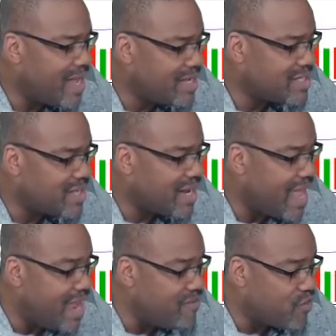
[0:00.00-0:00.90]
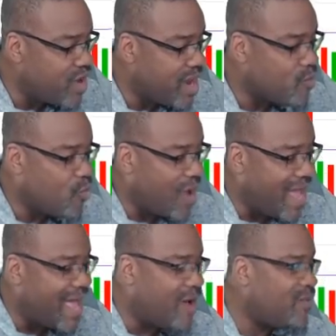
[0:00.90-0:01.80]
Excellent. Avram.
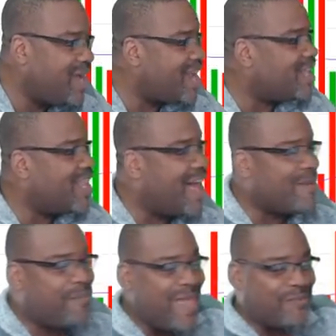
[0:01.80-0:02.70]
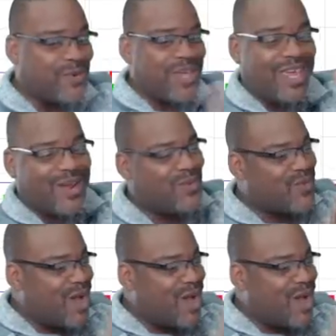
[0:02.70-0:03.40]
Wow, we got a lot of people here. Woo!